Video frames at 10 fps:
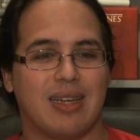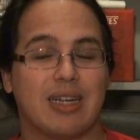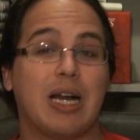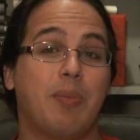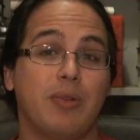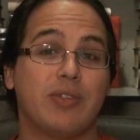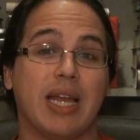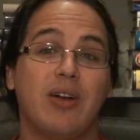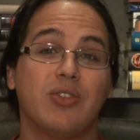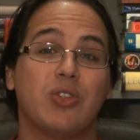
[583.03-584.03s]
a couple of
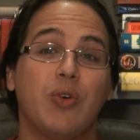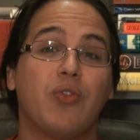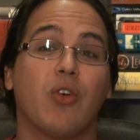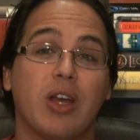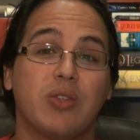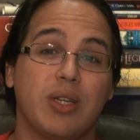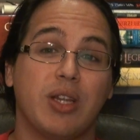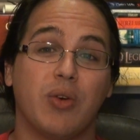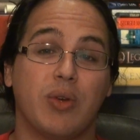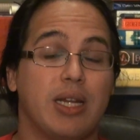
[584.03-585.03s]
towns so far as we
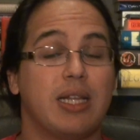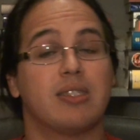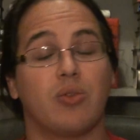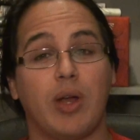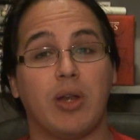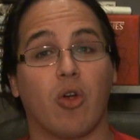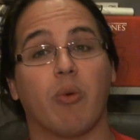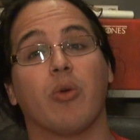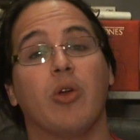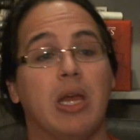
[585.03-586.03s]
know, and then it has the White
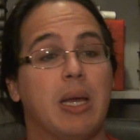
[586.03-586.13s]
Harbor,